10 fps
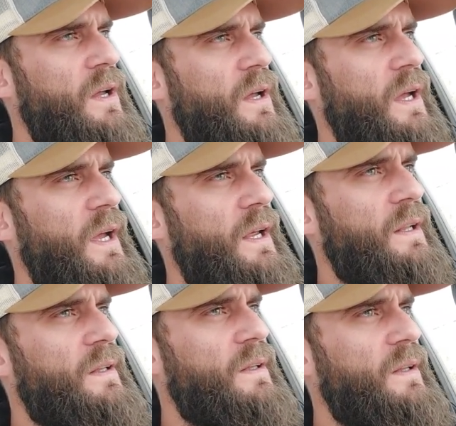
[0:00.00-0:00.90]

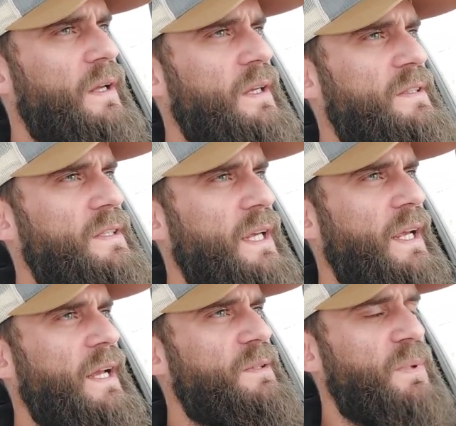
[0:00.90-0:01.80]
and like
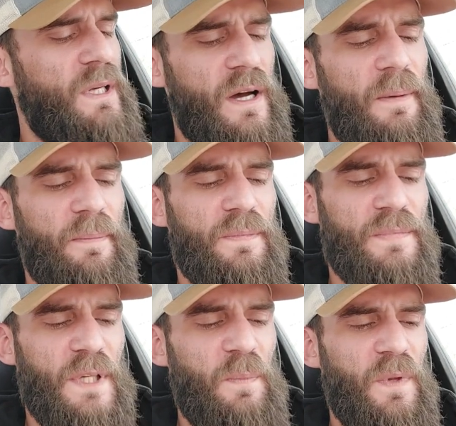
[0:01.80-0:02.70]
singing has become
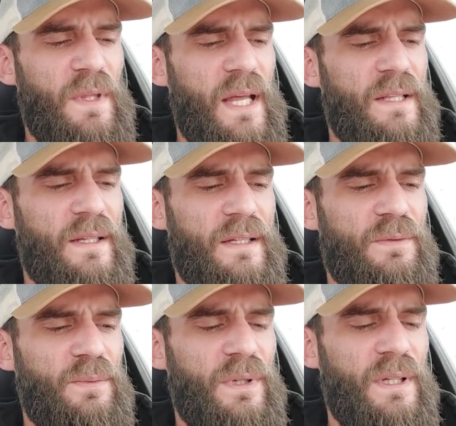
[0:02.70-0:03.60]
something that is
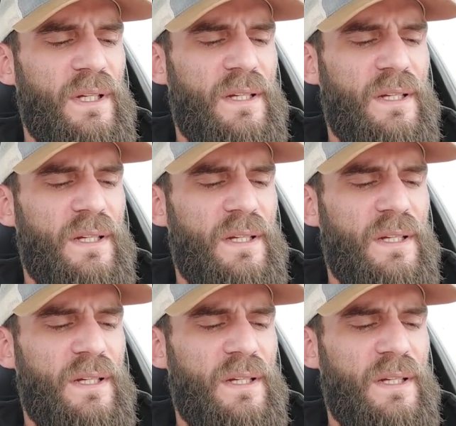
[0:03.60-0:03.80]
really